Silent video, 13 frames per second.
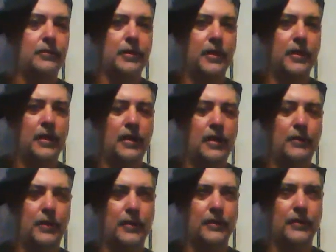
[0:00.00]
I'm
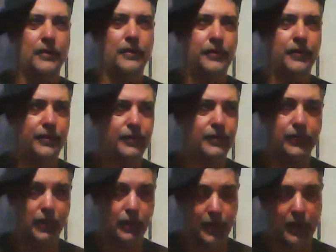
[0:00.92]
gonna
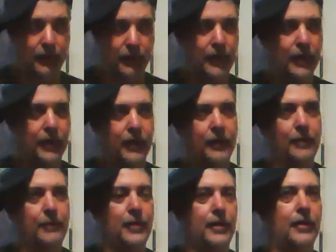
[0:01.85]
slow down there,
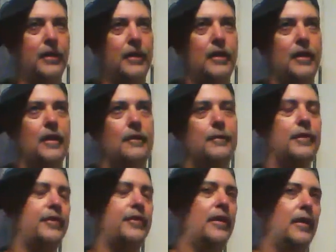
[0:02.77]
and
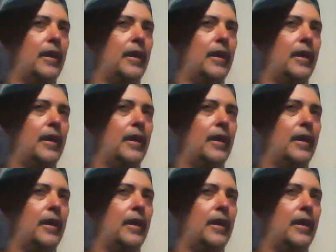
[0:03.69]
because